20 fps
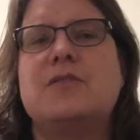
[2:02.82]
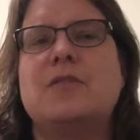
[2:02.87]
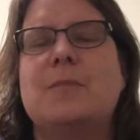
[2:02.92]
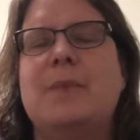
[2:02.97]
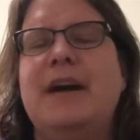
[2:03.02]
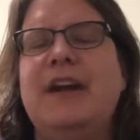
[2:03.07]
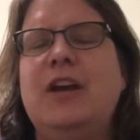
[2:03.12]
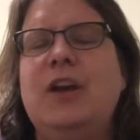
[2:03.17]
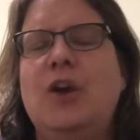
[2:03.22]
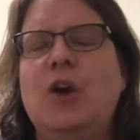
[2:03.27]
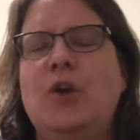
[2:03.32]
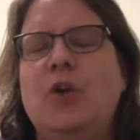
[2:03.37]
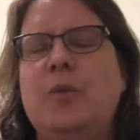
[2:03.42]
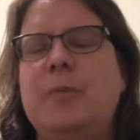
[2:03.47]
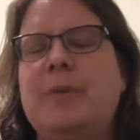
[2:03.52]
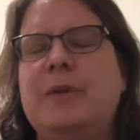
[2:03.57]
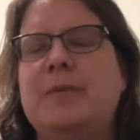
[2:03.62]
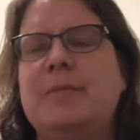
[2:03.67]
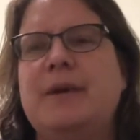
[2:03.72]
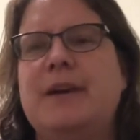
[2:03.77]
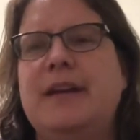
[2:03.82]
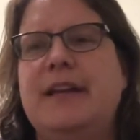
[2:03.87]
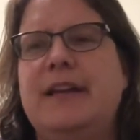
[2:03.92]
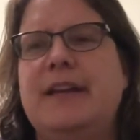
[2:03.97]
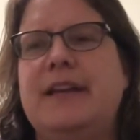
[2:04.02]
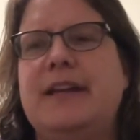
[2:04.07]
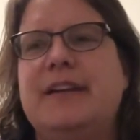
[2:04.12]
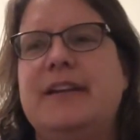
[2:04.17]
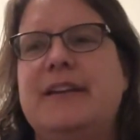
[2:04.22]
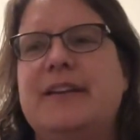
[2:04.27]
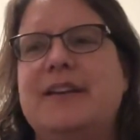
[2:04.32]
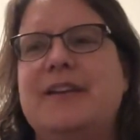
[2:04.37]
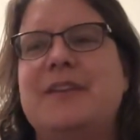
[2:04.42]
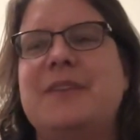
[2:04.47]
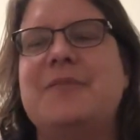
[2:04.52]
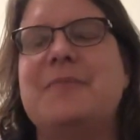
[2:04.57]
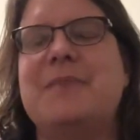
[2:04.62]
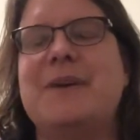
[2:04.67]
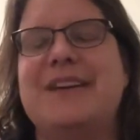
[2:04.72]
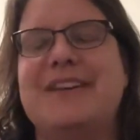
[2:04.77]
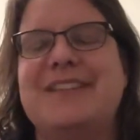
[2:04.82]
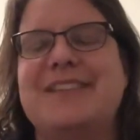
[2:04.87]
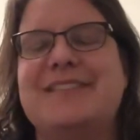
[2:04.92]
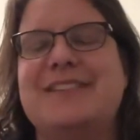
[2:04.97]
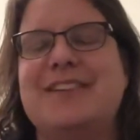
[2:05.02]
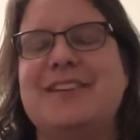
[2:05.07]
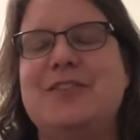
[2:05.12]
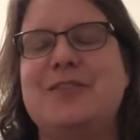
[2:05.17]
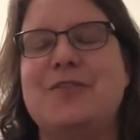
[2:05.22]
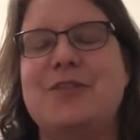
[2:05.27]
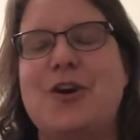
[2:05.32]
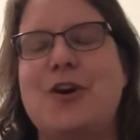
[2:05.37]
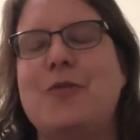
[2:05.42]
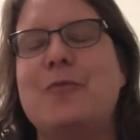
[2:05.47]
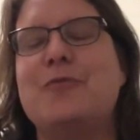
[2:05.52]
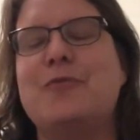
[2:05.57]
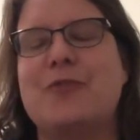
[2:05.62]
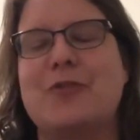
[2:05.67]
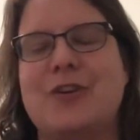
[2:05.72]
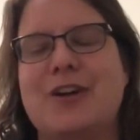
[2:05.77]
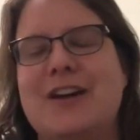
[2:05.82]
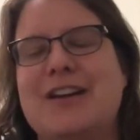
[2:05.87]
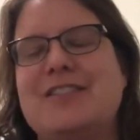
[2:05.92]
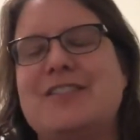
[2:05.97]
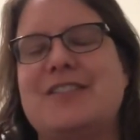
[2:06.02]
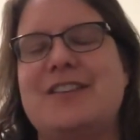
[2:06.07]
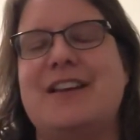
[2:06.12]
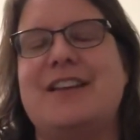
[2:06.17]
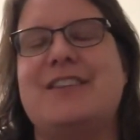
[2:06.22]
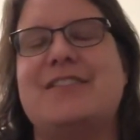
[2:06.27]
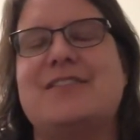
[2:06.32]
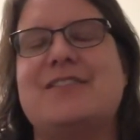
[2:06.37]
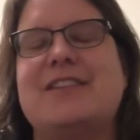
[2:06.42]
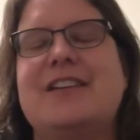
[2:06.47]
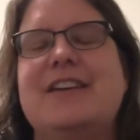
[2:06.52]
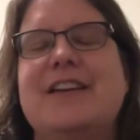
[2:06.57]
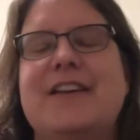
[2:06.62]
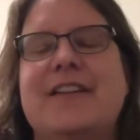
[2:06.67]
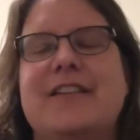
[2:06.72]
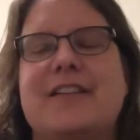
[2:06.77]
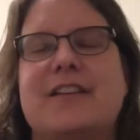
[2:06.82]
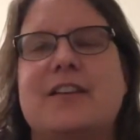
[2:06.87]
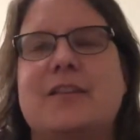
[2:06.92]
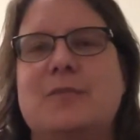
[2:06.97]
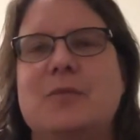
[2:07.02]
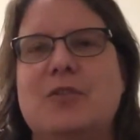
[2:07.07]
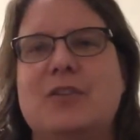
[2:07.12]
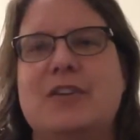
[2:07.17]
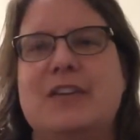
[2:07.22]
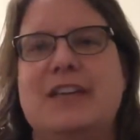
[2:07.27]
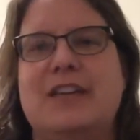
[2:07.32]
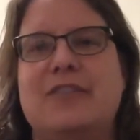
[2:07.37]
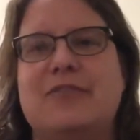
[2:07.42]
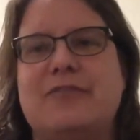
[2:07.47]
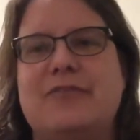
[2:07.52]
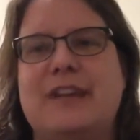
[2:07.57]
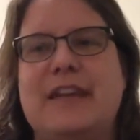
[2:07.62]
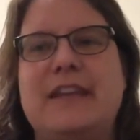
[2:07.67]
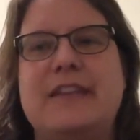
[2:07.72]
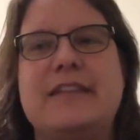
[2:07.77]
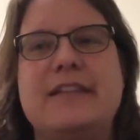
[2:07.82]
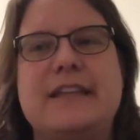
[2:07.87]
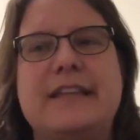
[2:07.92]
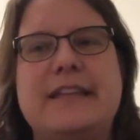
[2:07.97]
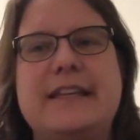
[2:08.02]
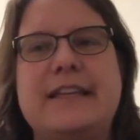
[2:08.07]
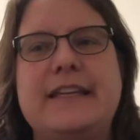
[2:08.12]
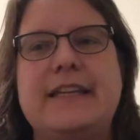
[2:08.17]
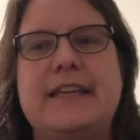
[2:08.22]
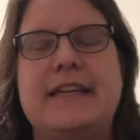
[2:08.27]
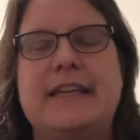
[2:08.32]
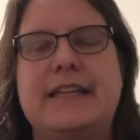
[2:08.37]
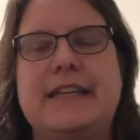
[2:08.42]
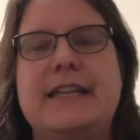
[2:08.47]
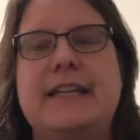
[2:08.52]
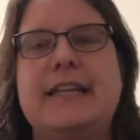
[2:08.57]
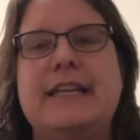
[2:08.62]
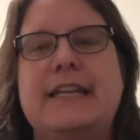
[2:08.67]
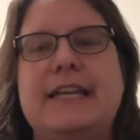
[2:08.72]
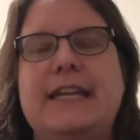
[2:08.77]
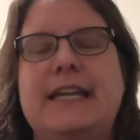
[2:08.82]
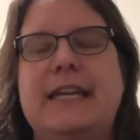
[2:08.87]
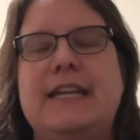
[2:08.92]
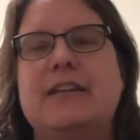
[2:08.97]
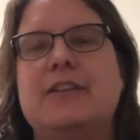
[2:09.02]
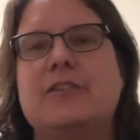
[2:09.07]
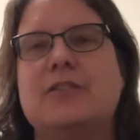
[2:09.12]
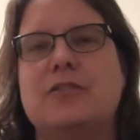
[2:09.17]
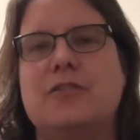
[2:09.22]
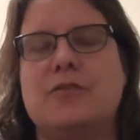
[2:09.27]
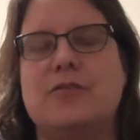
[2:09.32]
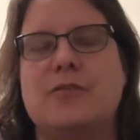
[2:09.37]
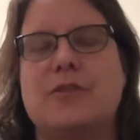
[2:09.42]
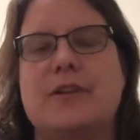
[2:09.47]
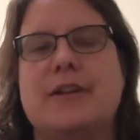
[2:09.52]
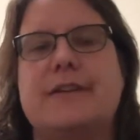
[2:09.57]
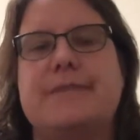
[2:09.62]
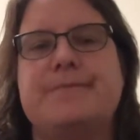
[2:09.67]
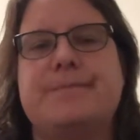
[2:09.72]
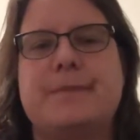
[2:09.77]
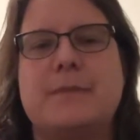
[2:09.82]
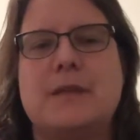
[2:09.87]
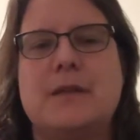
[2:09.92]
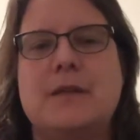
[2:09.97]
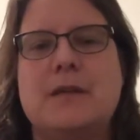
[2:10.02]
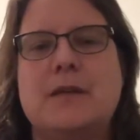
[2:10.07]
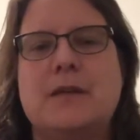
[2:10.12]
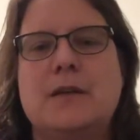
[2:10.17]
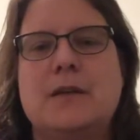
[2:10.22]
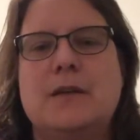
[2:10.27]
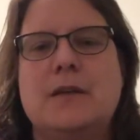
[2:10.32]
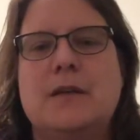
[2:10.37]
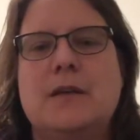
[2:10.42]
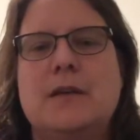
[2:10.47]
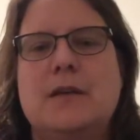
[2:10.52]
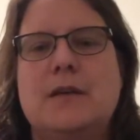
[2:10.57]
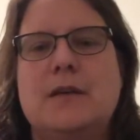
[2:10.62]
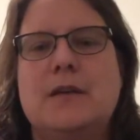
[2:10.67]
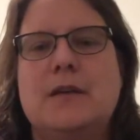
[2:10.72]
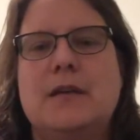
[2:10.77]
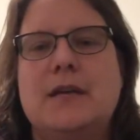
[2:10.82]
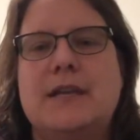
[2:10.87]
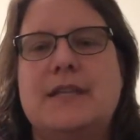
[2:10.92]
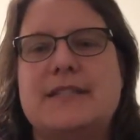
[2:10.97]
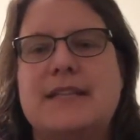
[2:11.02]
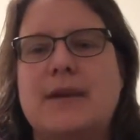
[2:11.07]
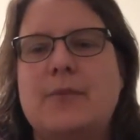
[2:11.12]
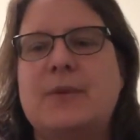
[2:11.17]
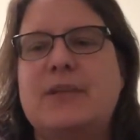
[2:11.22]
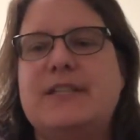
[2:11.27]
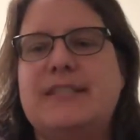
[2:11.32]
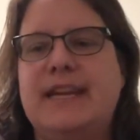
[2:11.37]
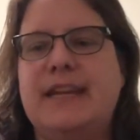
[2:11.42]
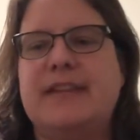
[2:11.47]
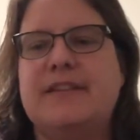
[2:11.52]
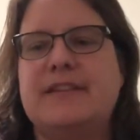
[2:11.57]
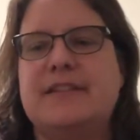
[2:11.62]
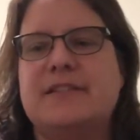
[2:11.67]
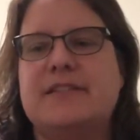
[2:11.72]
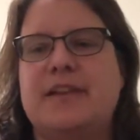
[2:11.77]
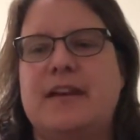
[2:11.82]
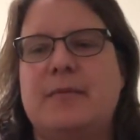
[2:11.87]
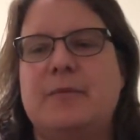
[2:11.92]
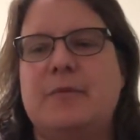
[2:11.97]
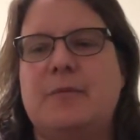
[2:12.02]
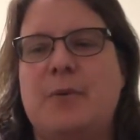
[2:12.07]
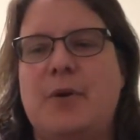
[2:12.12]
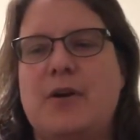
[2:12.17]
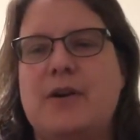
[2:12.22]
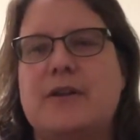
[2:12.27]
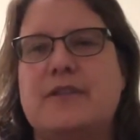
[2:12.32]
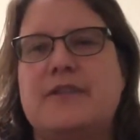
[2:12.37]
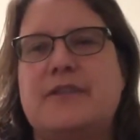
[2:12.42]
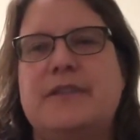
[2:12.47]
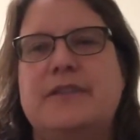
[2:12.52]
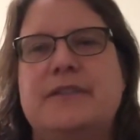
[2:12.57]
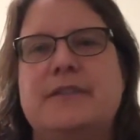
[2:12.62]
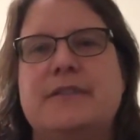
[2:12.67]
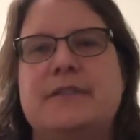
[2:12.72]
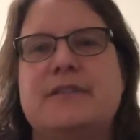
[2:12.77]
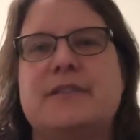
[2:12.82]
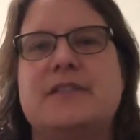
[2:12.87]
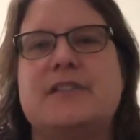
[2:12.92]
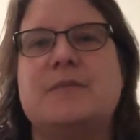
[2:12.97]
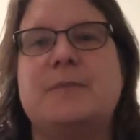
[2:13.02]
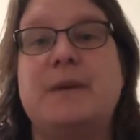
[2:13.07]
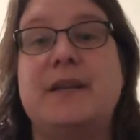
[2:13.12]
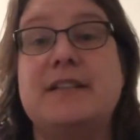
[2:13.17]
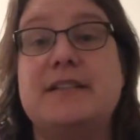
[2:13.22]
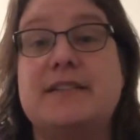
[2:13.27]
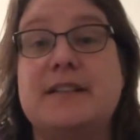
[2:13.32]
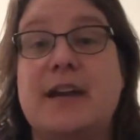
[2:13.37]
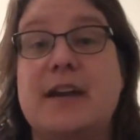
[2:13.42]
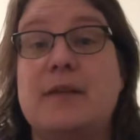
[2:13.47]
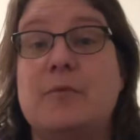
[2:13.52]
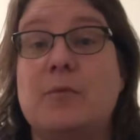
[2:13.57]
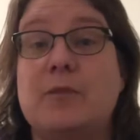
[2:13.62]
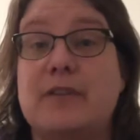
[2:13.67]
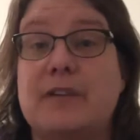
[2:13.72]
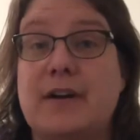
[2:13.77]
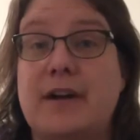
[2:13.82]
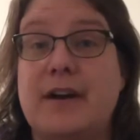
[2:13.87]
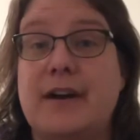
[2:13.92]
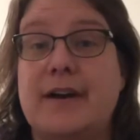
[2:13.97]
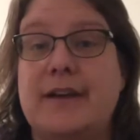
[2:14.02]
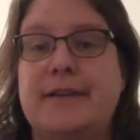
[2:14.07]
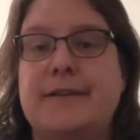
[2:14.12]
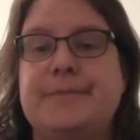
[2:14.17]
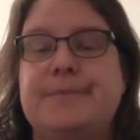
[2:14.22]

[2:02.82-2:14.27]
my hope and my continued hope for us as the community of faith in Eden, New York, is that we take this time apart to spend time with God.